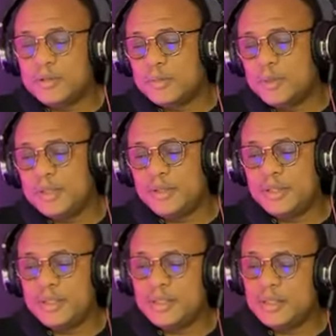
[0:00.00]
Your
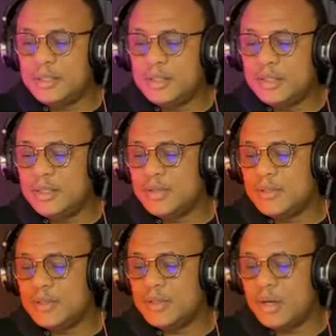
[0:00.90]
spirit
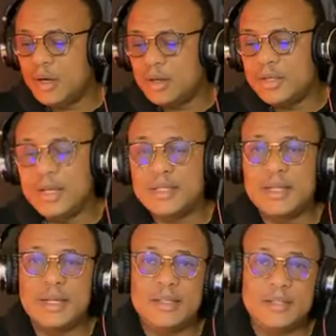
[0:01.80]
needs
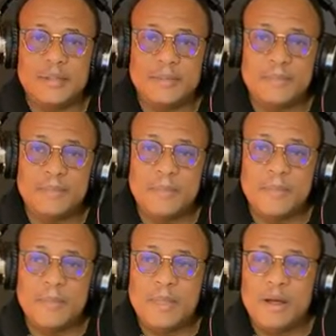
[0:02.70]
understanding.
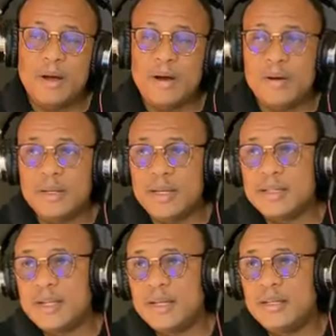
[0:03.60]

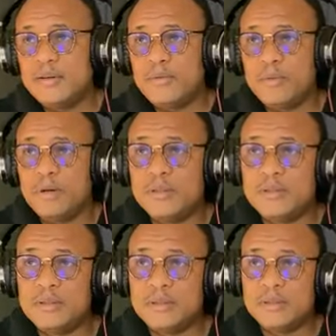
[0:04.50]
Understanding of
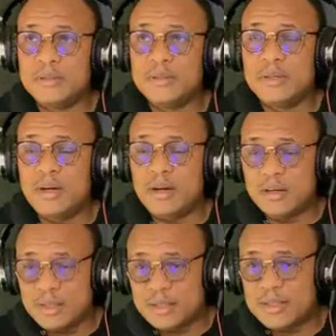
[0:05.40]
words,
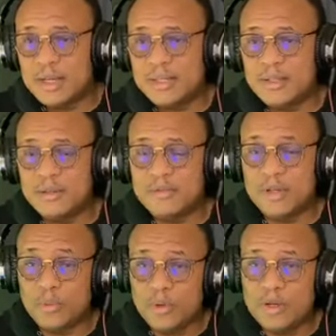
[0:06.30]
understanding
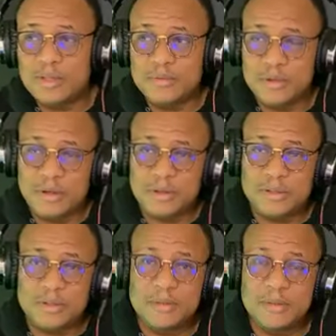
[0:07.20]
of the Word of
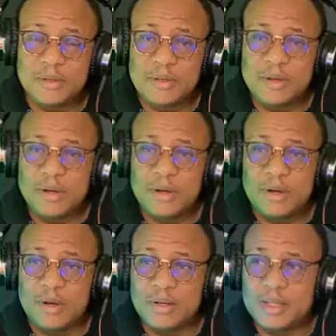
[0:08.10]
God,
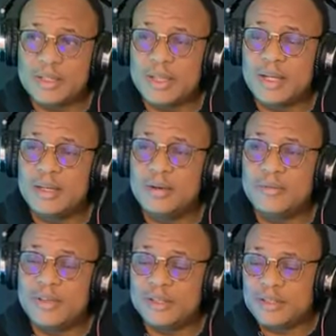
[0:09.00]

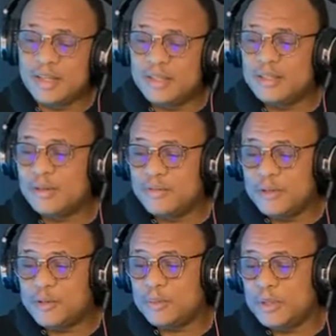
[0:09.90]
understanding of the things
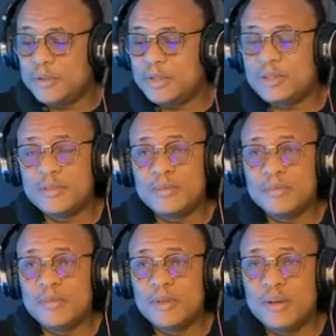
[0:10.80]
of the Spirit,
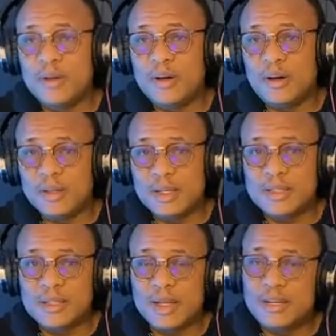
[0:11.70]

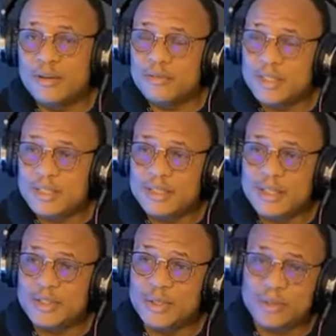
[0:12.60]
understanding of the
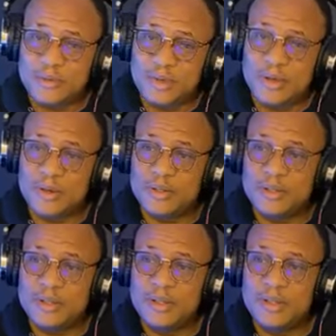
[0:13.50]
intention of God.